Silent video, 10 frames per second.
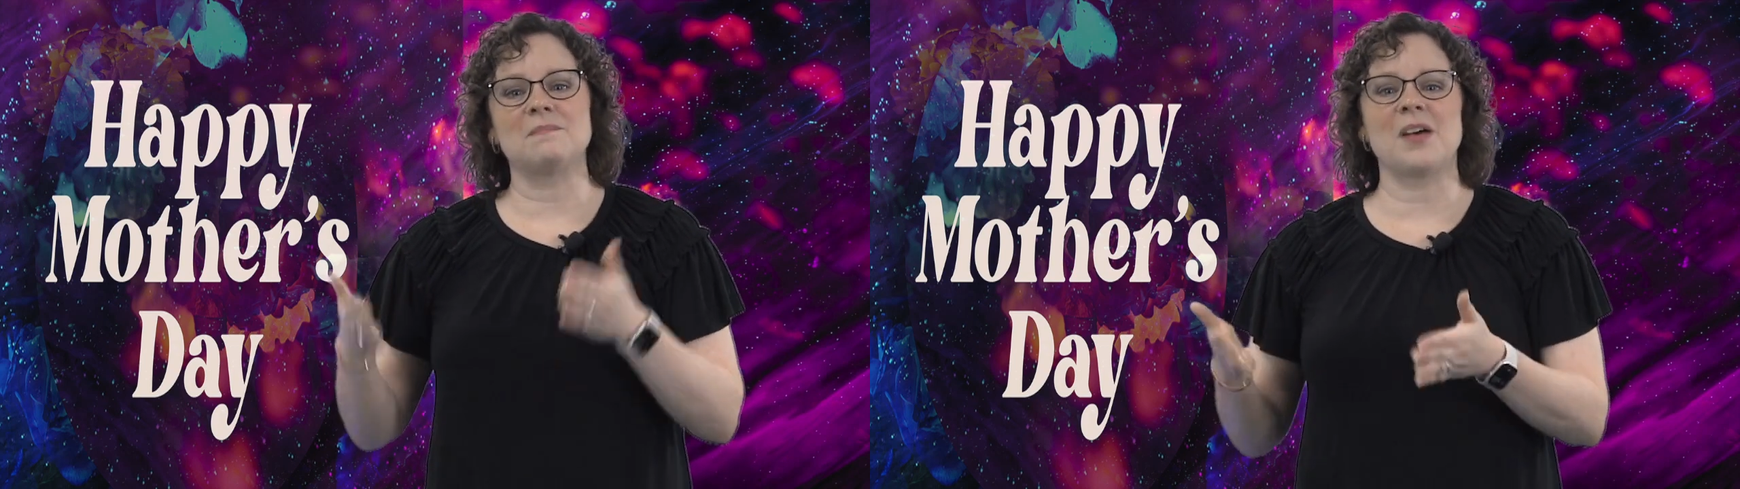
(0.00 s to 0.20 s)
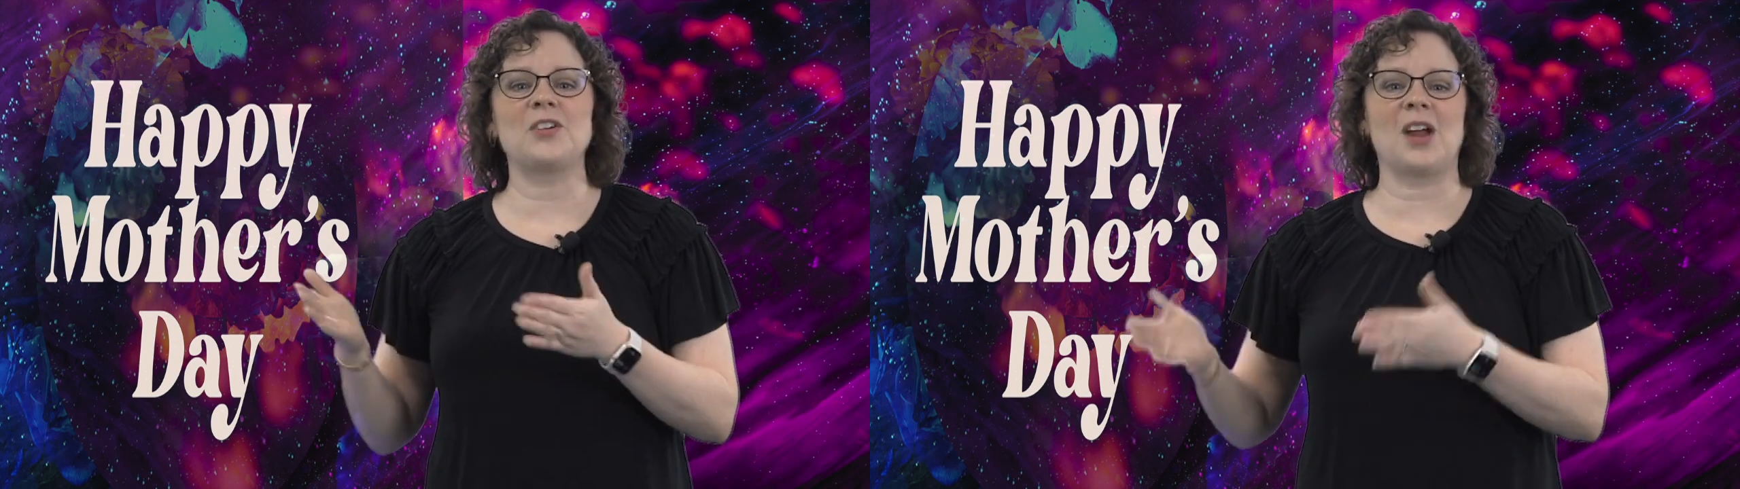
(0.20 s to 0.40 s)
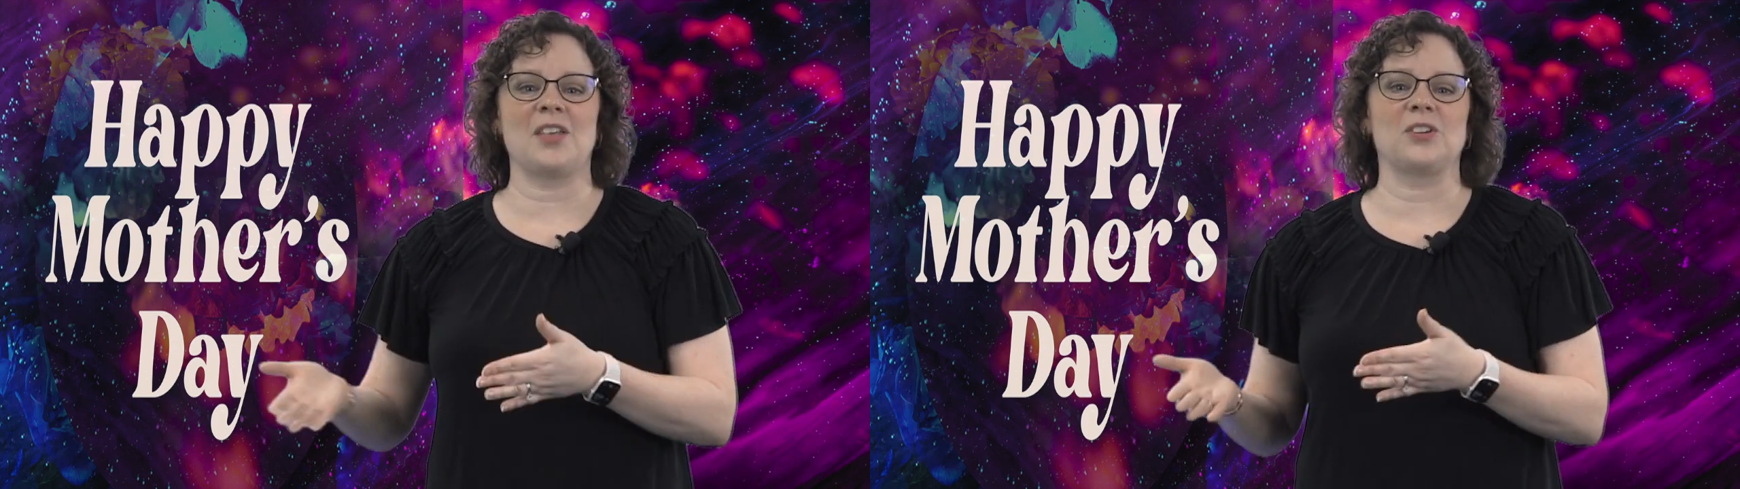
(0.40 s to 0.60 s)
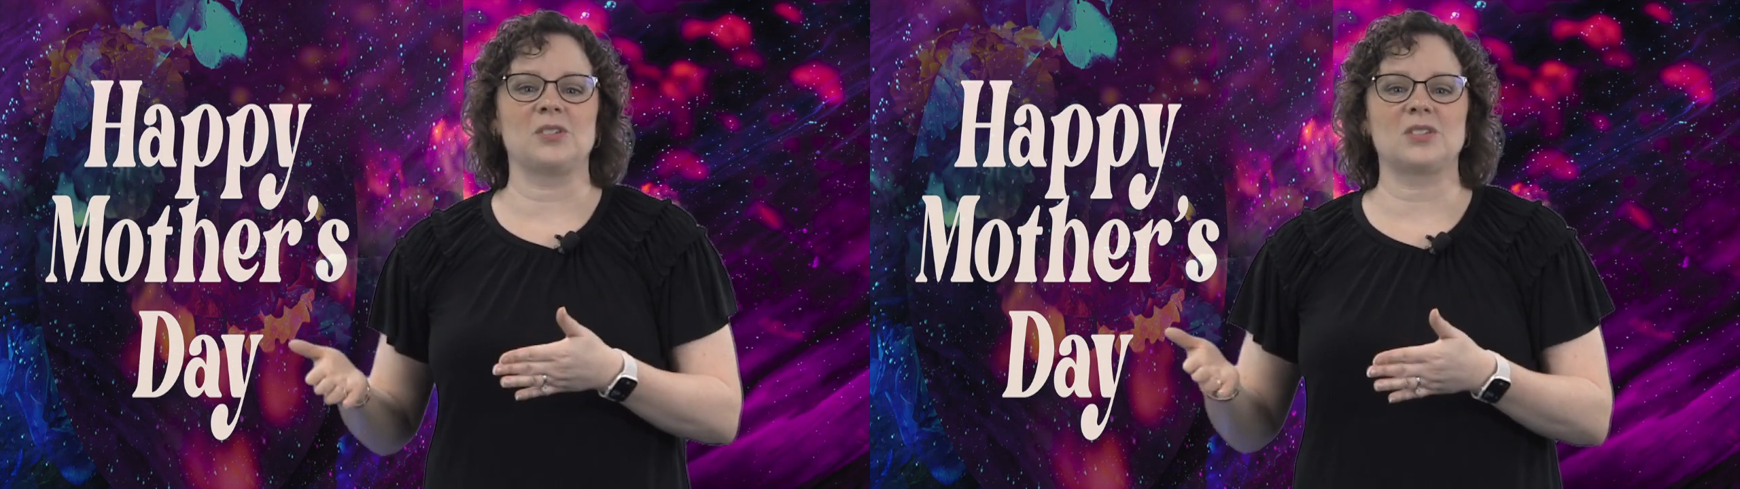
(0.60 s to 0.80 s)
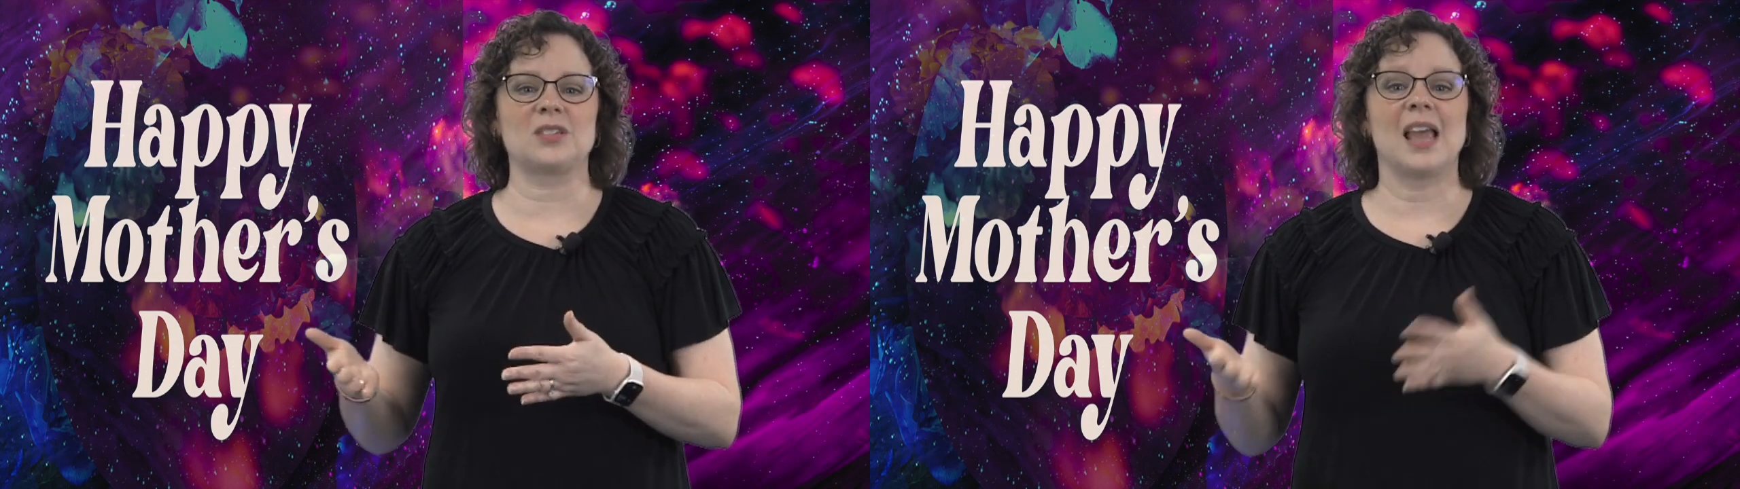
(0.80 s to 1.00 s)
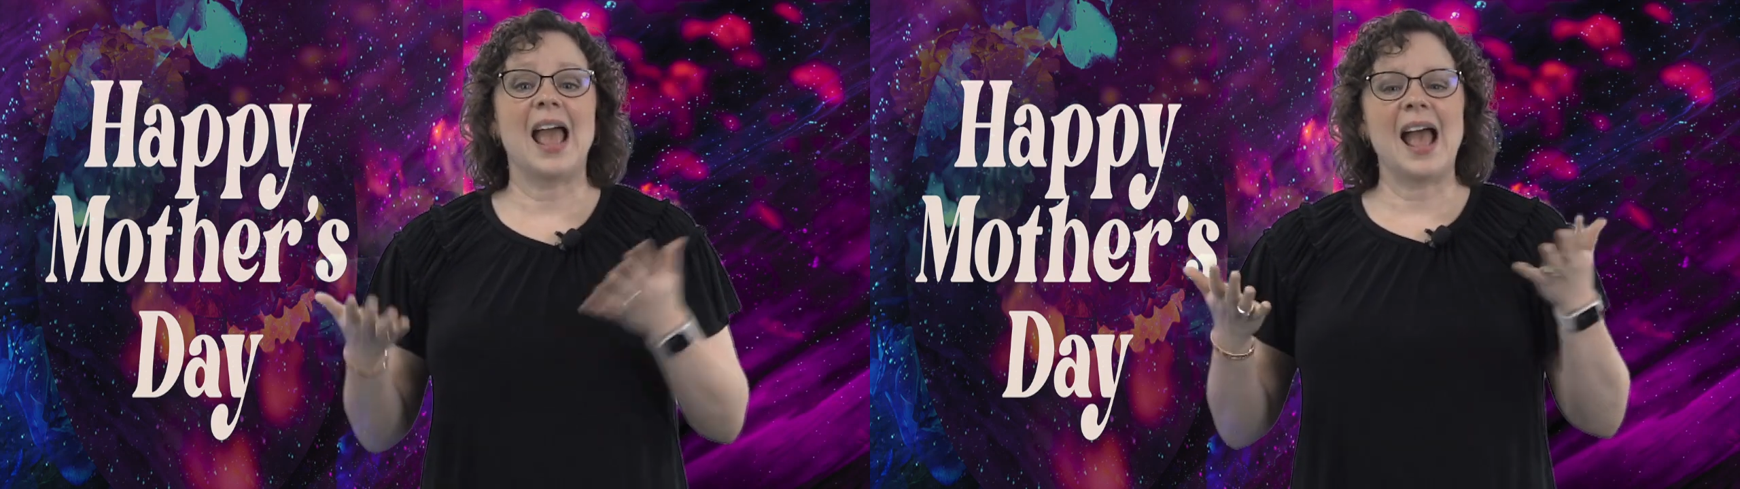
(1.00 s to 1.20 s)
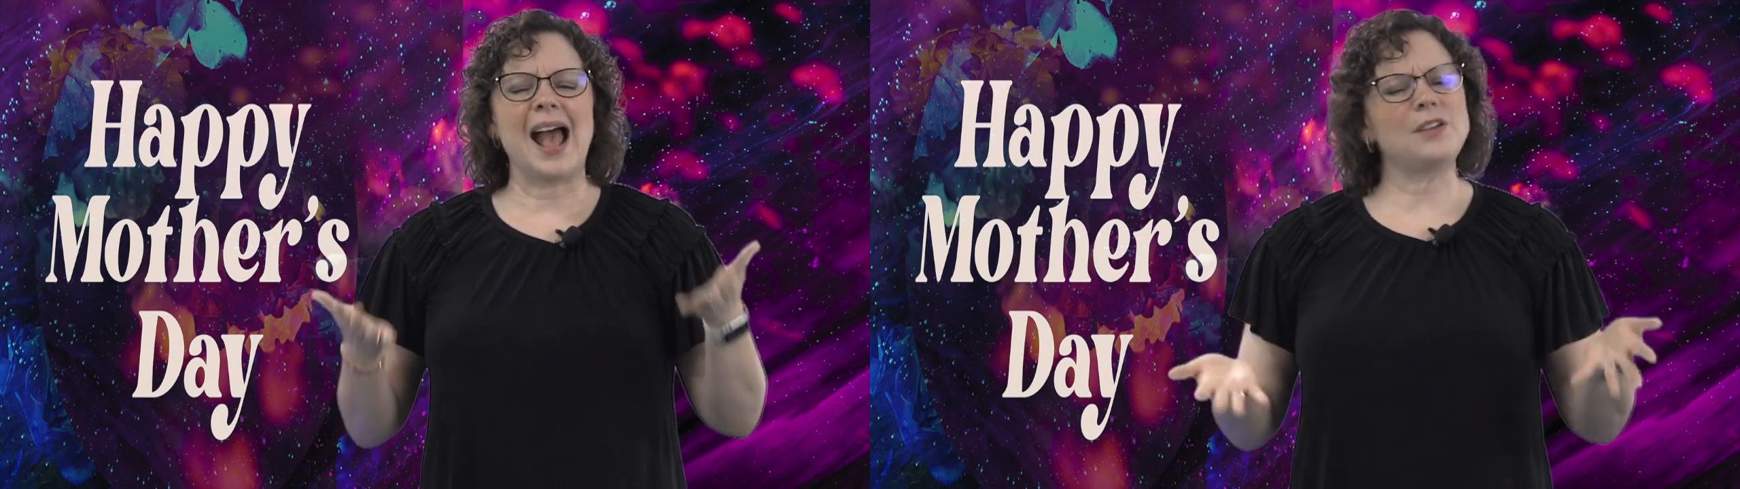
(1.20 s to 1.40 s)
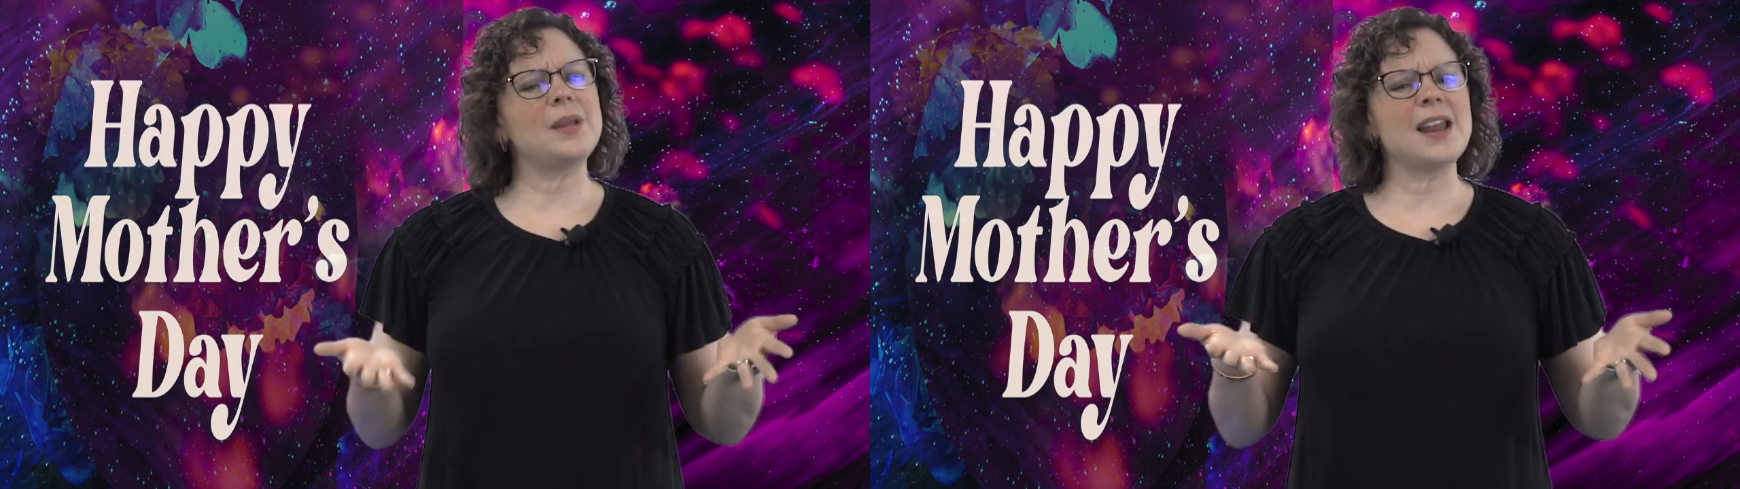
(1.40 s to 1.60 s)
mother others.
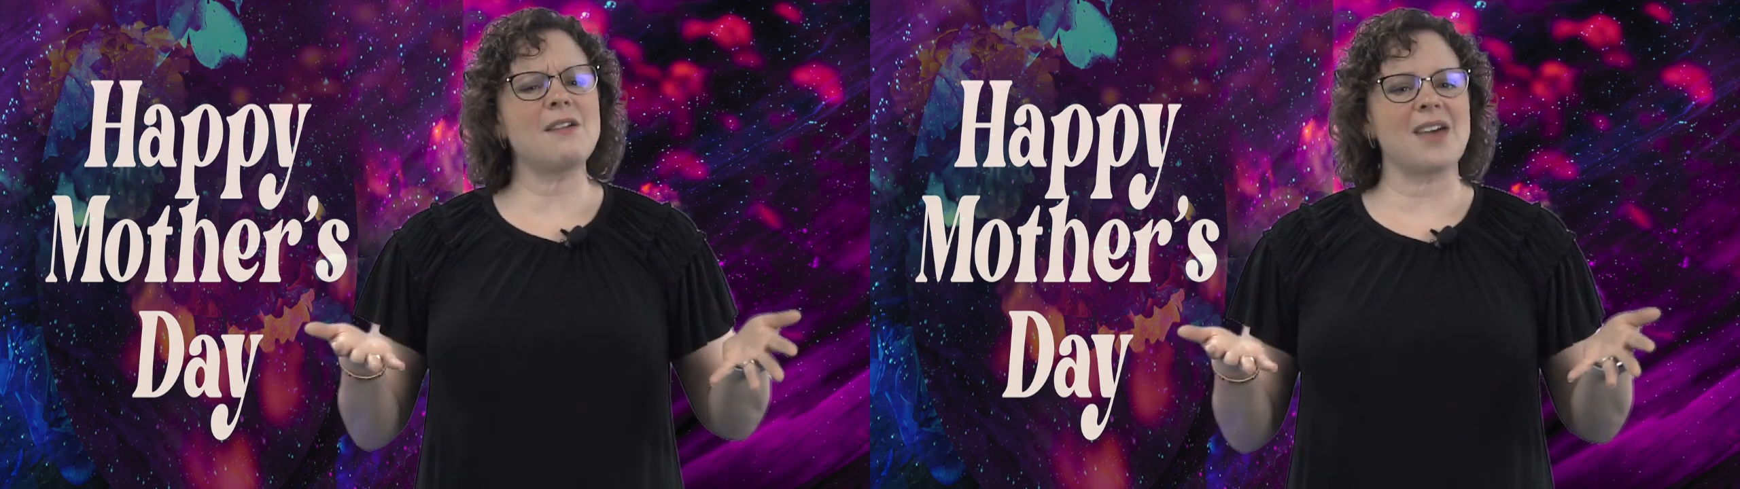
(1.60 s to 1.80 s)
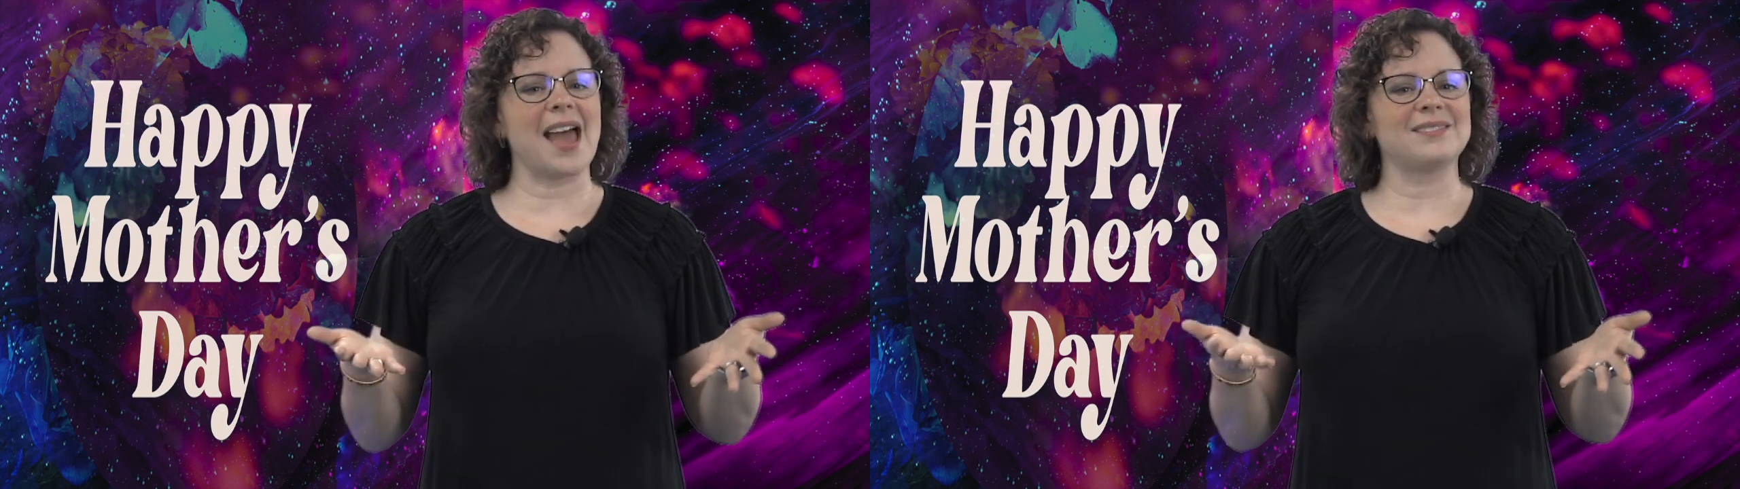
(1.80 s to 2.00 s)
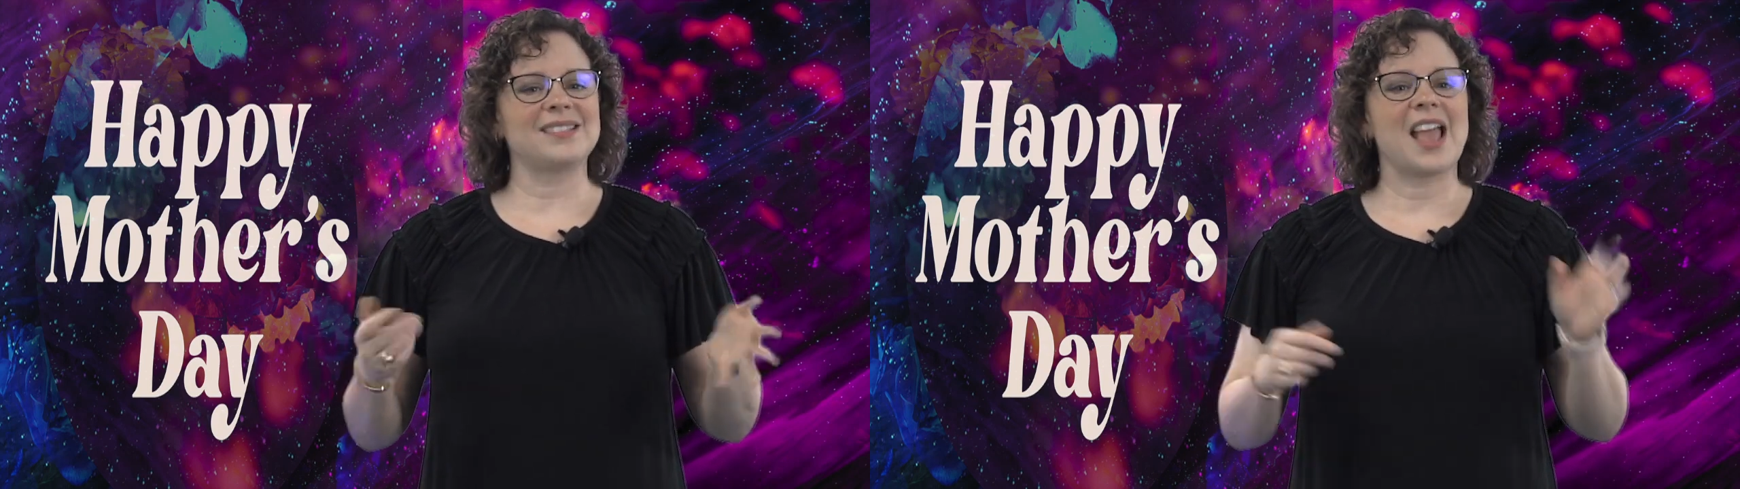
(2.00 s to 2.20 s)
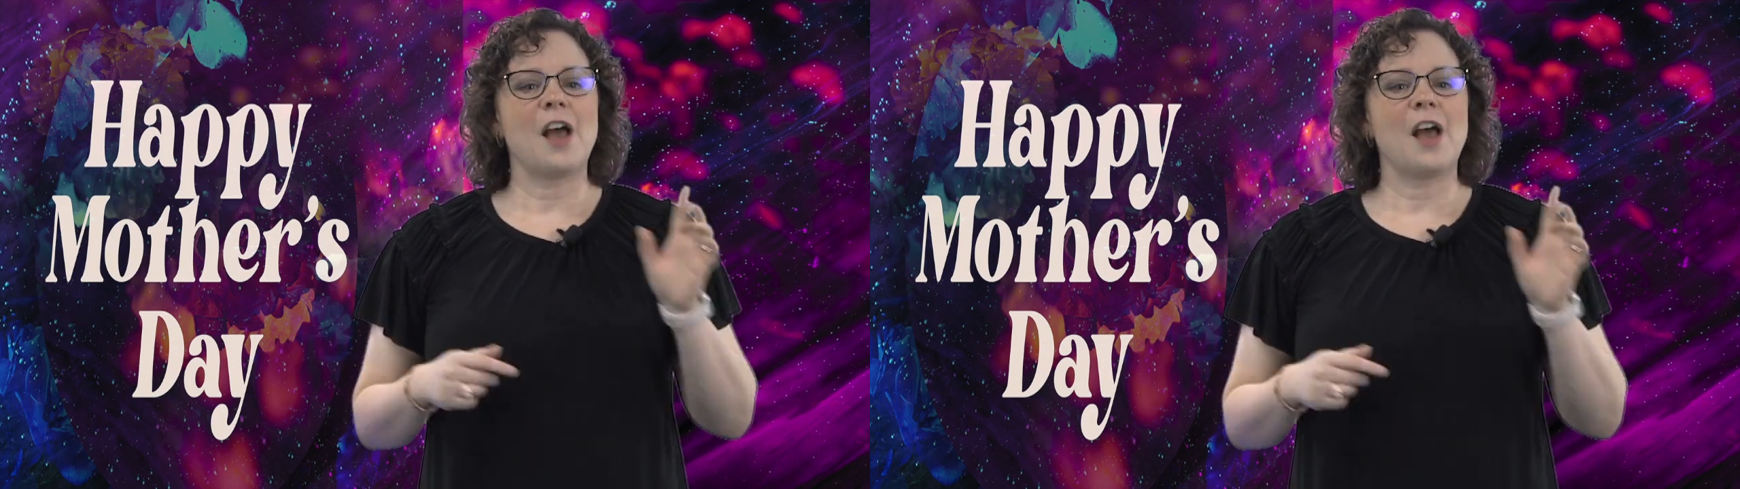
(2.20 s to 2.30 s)
How do we know that?